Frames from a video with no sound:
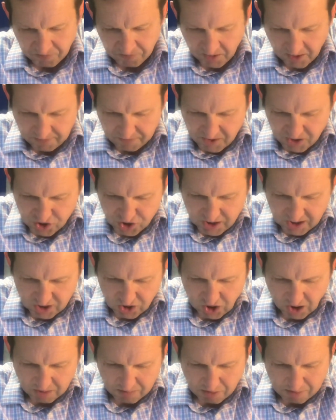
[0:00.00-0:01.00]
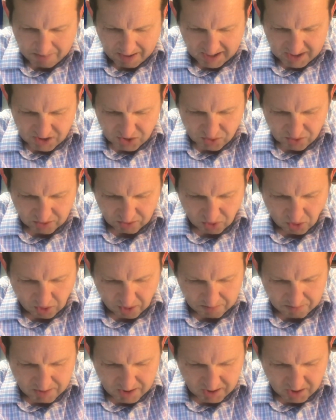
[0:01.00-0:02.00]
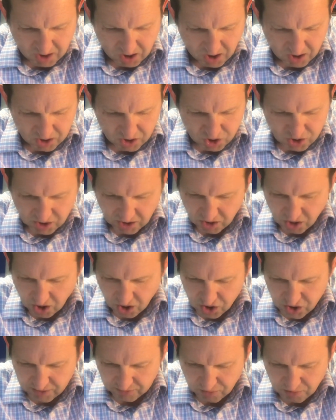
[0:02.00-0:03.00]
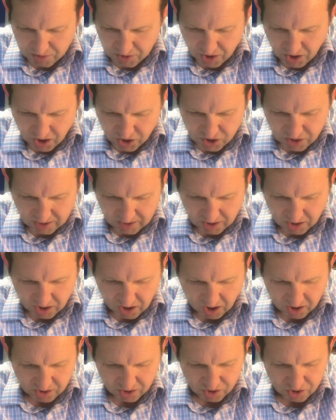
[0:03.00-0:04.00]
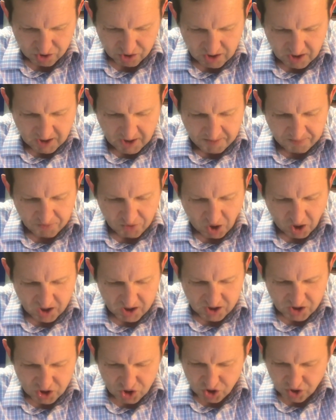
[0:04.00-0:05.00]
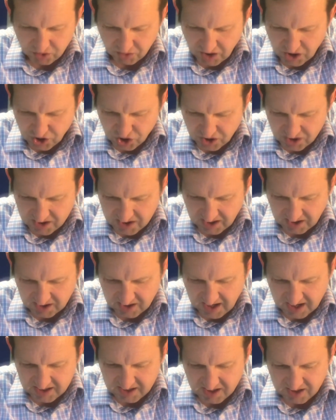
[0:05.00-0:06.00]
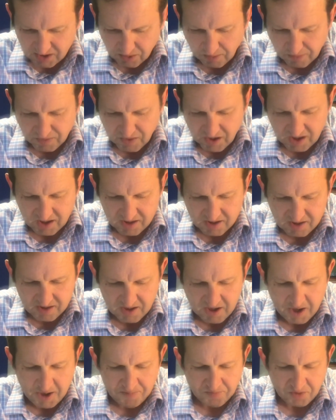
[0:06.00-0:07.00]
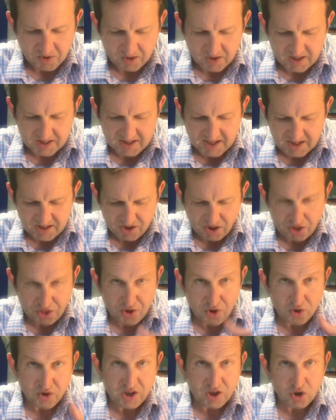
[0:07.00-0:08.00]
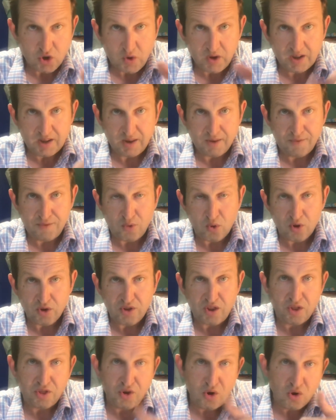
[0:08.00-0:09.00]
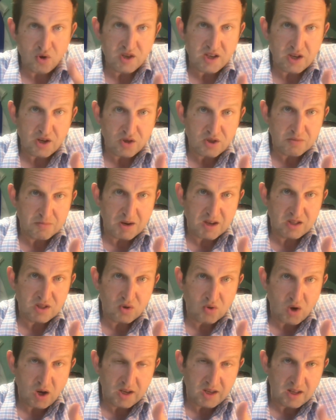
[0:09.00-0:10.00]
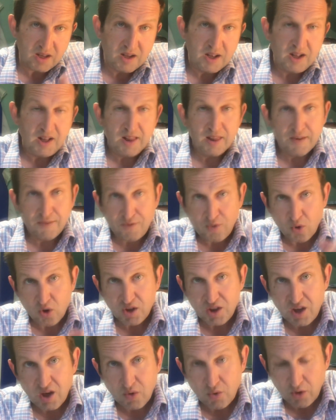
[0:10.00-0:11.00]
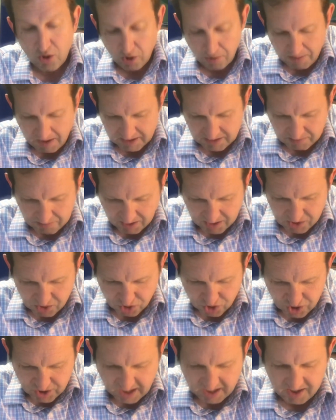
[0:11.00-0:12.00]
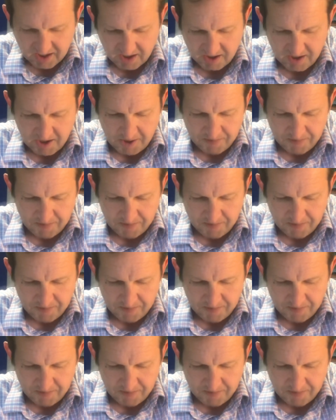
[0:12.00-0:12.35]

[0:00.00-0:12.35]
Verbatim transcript: Min Chadash Al Min Al Chadash. Shlishis Levius. Let's say it's the third year going to the fourth. The third year is ani. The fourth year we go back to Maiser Sheni.